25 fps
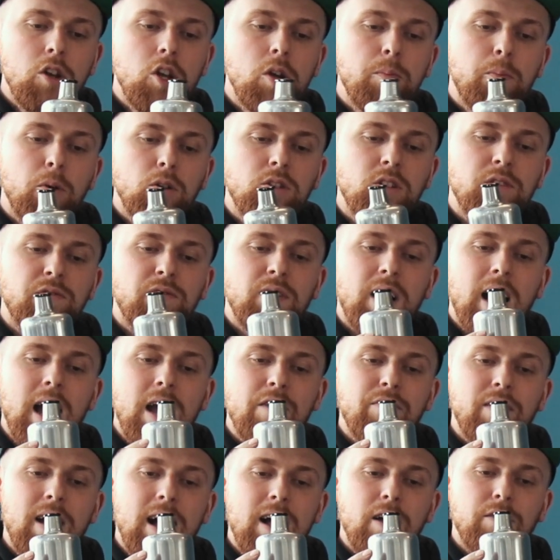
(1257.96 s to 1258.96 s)
butterfly
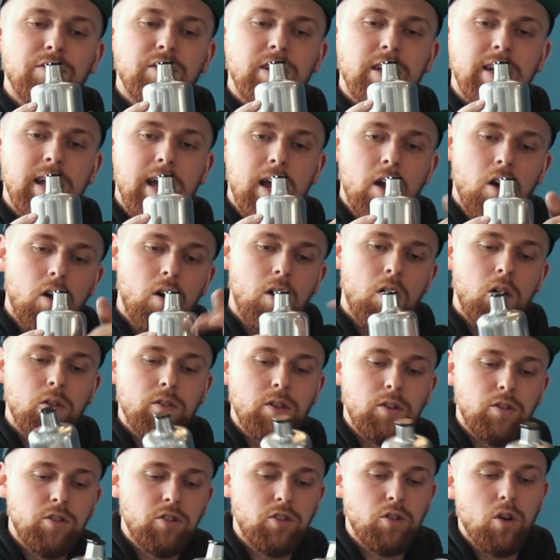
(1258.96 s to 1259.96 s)
valves in it, all
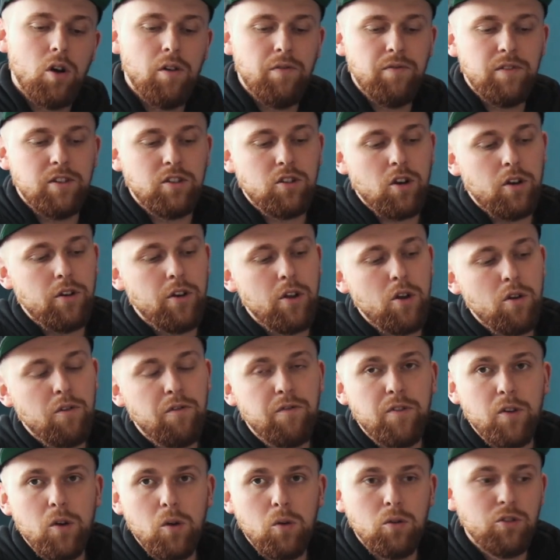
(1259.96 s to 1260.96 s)
new stuff. It's got new
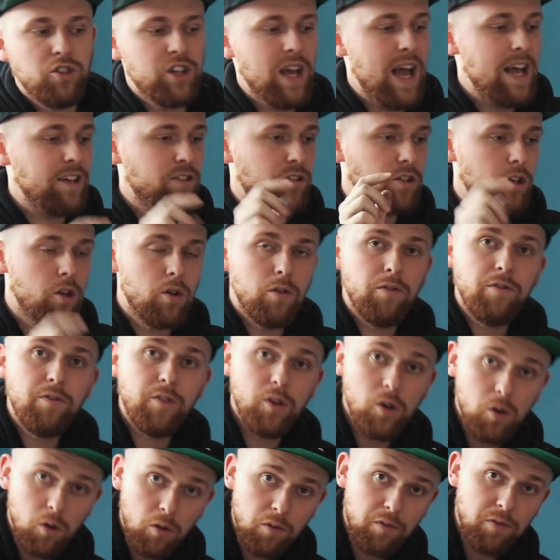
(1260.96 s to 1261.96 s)
fuel jets, new
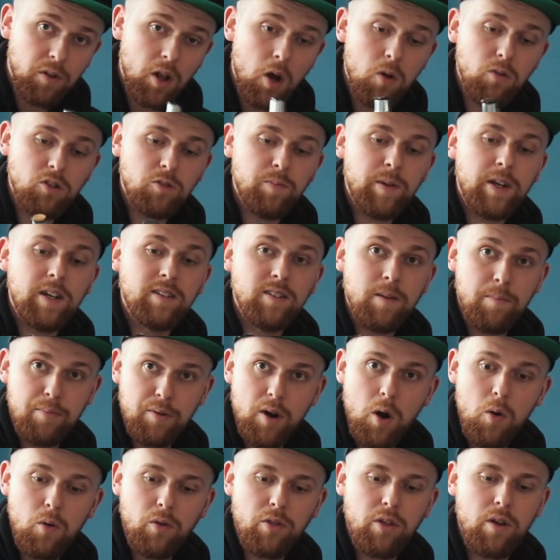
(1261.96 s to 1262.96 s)
fuel floats because I
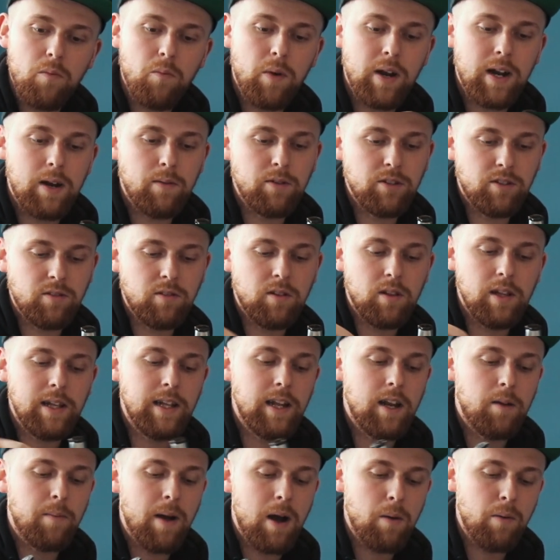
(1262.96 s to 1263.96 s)
broke them when I was
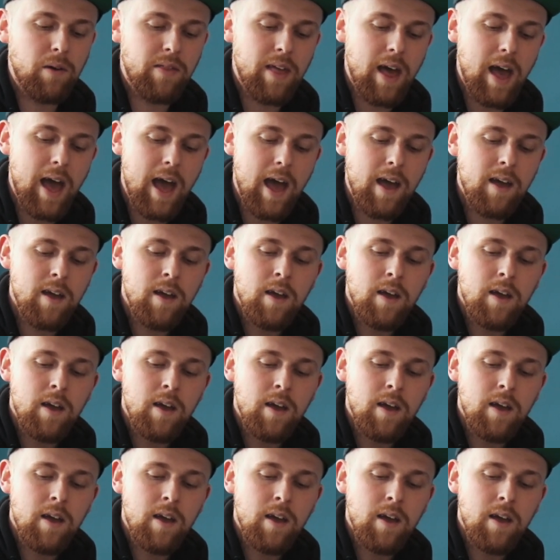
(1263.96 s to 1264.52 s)
cleaning them out with air.